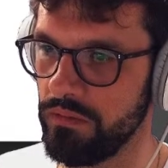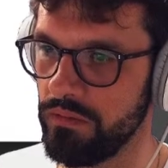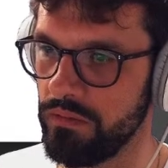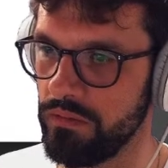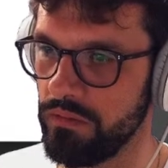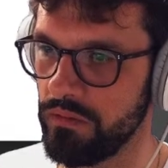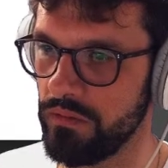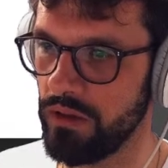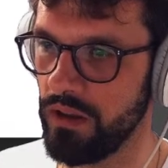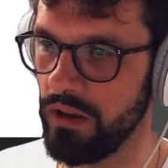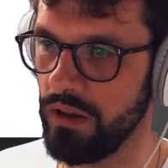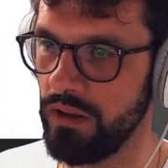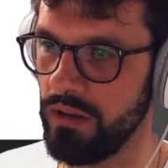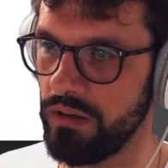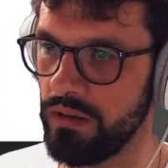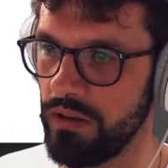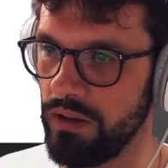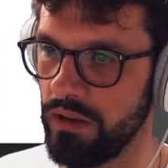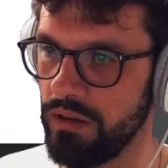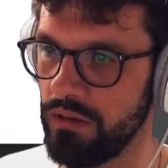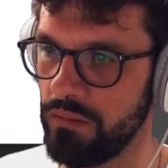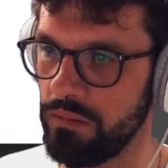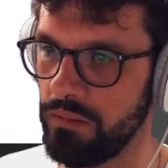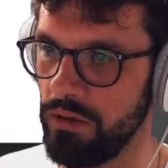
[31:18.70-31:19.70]
Okay,
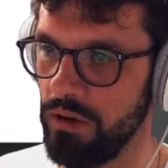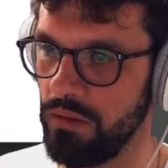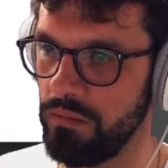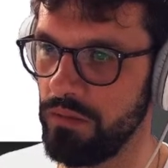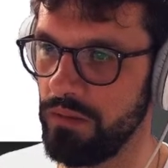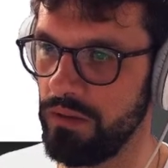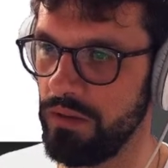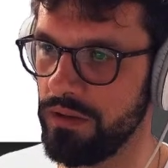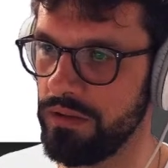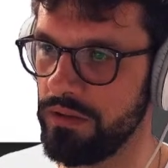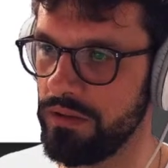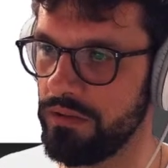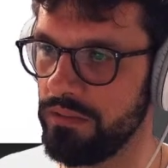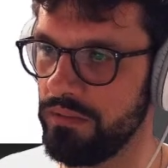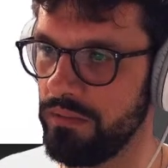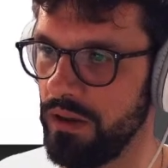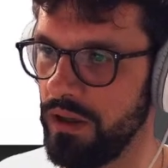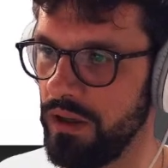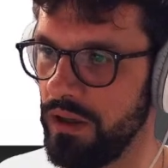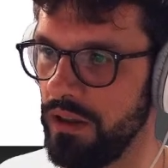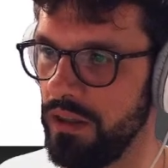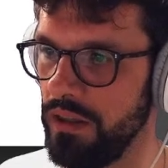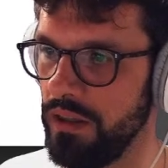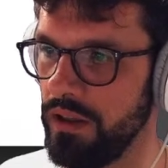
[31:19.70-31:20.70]
that's the problem. This is
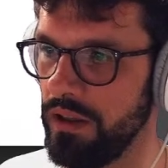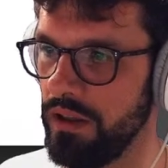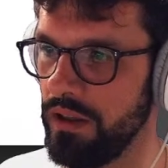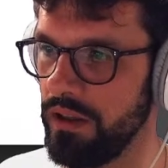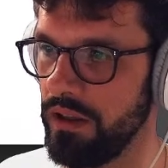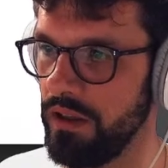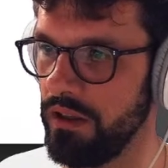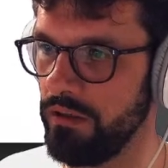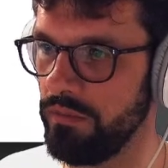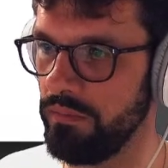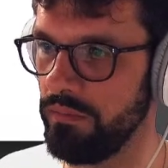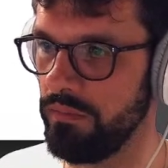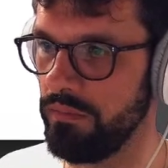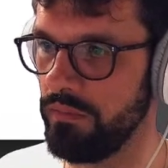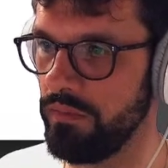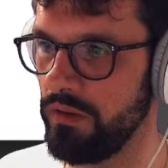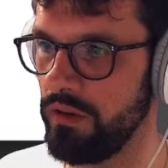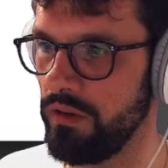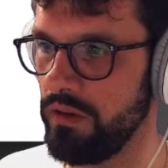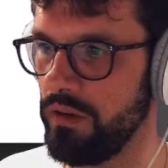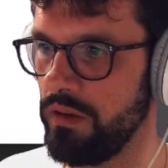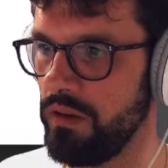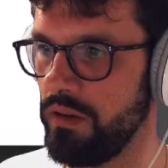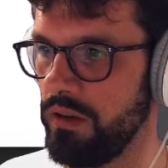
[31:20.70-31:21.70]
why the
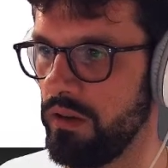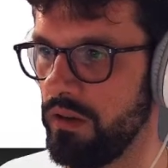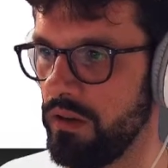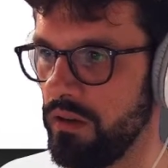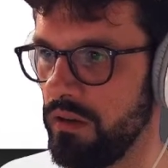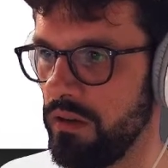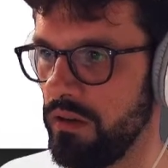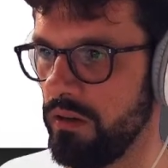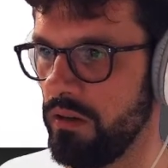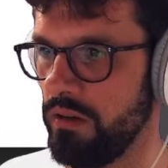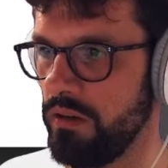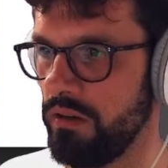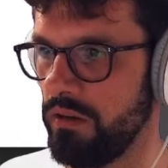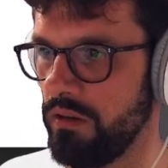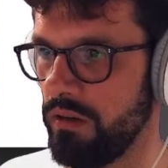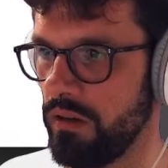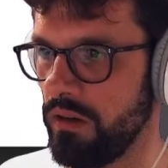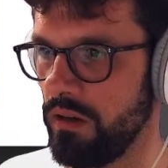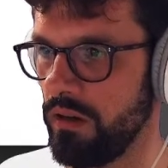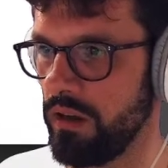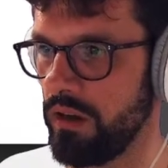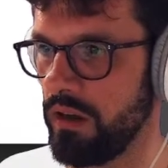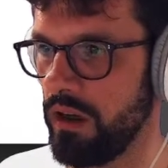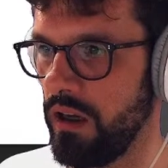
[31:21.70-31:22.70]

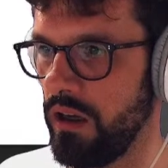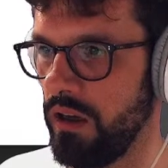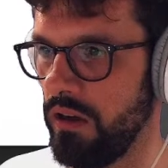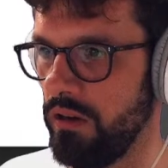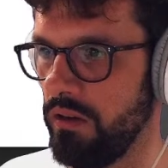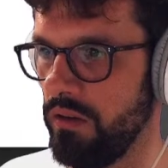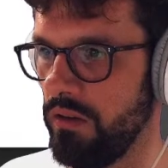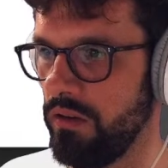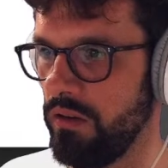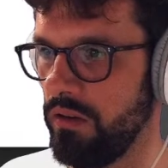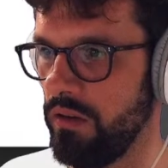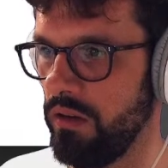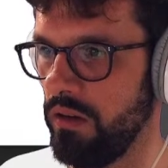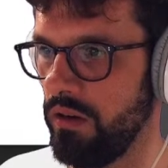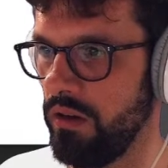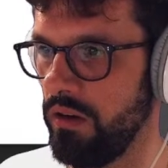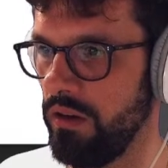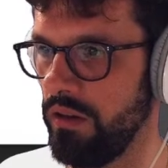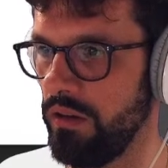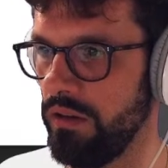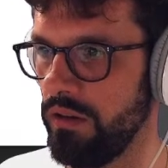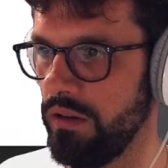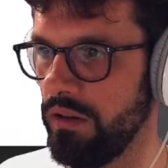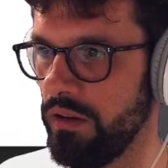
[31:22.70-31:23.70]
color on all
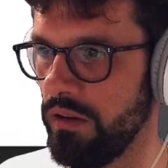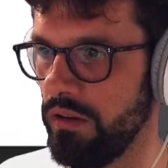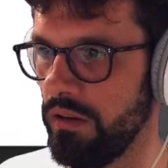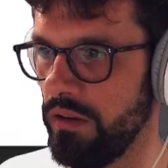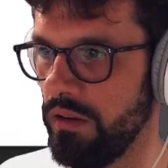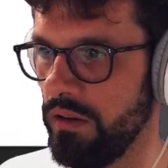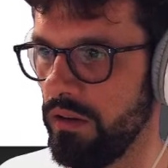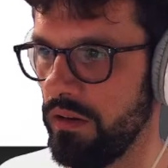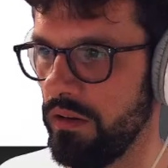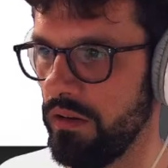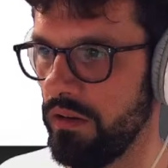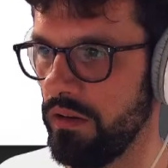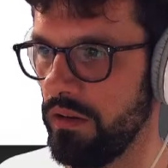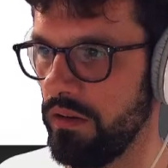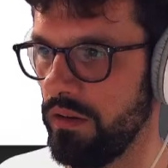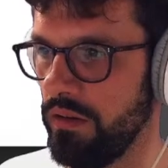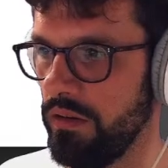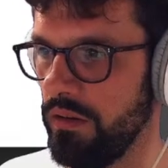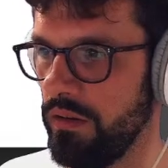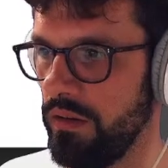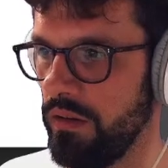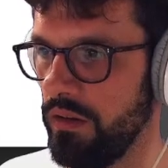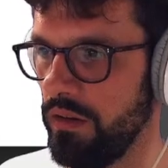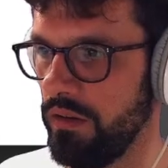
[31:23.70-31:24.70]
the
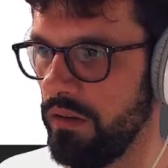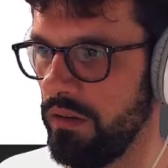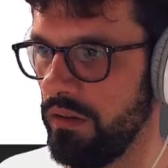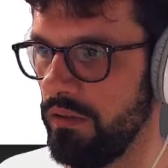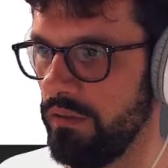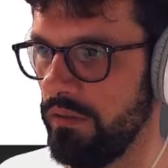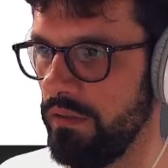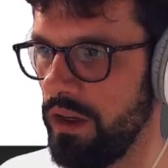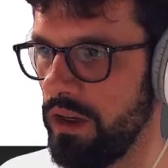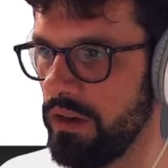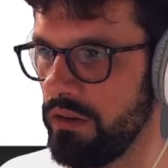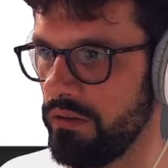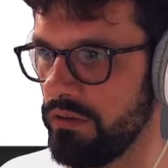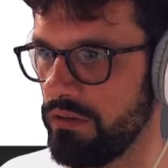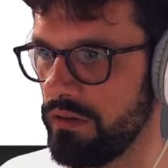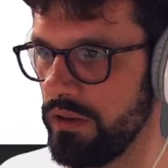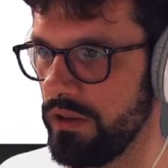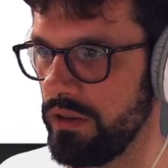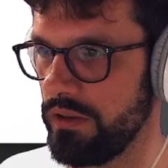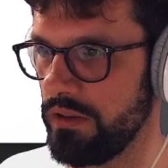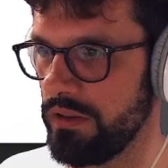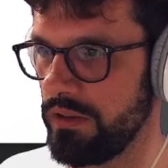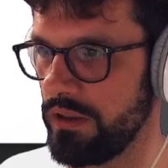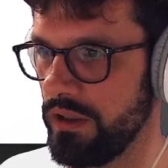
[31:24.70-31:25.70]
values
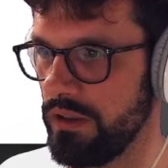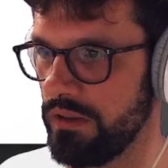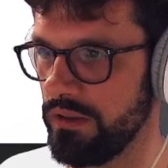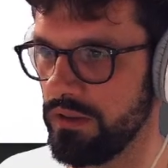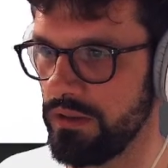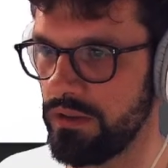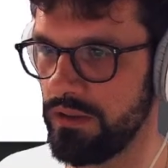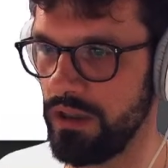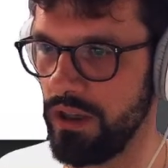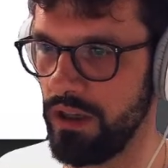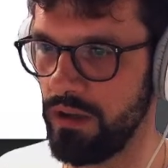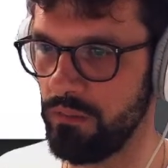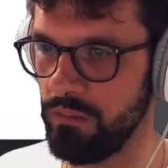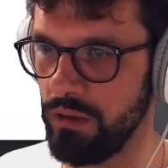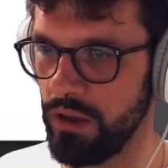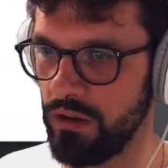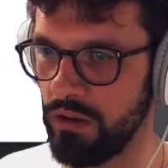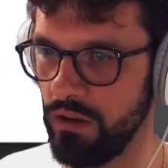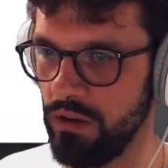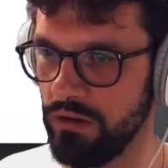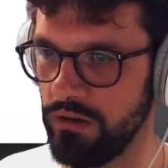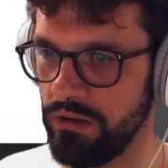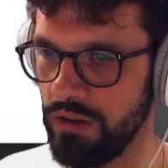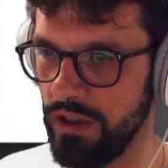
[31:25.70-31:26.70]
is still the same,
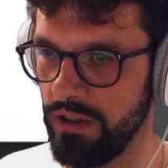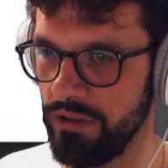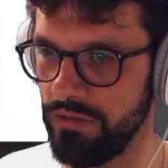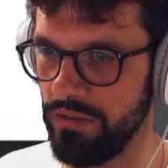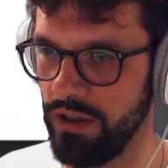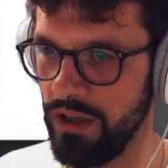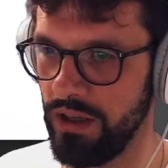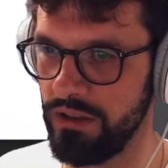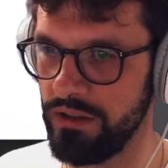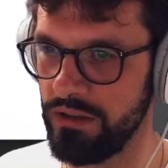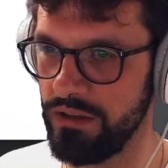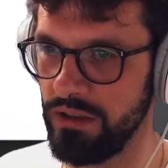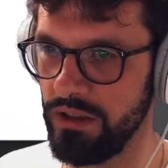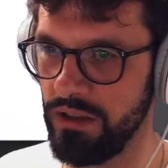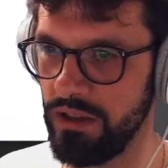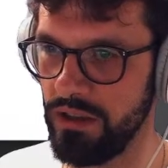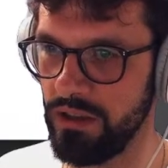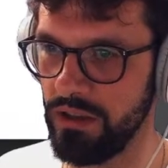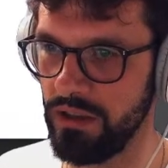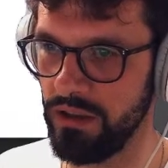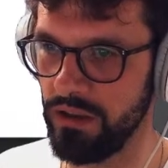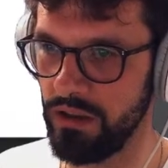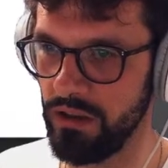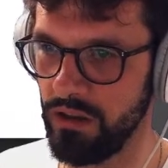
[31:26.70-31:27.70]
because as far as the
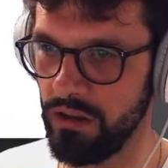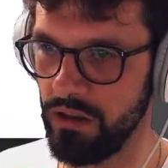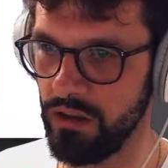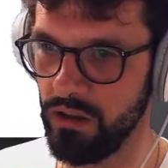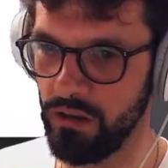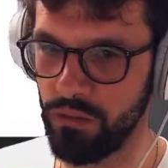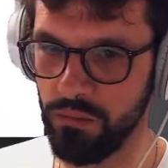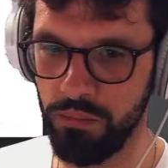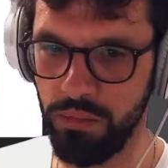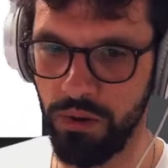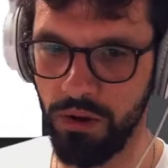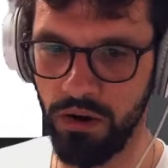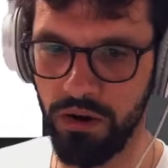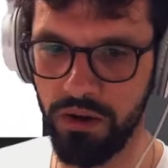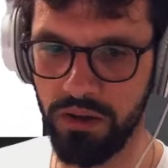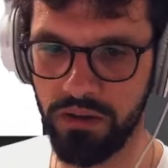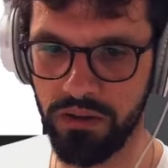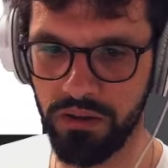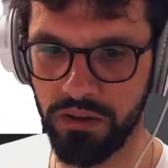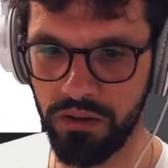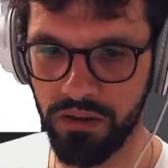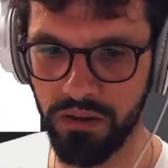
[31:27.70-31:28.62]
point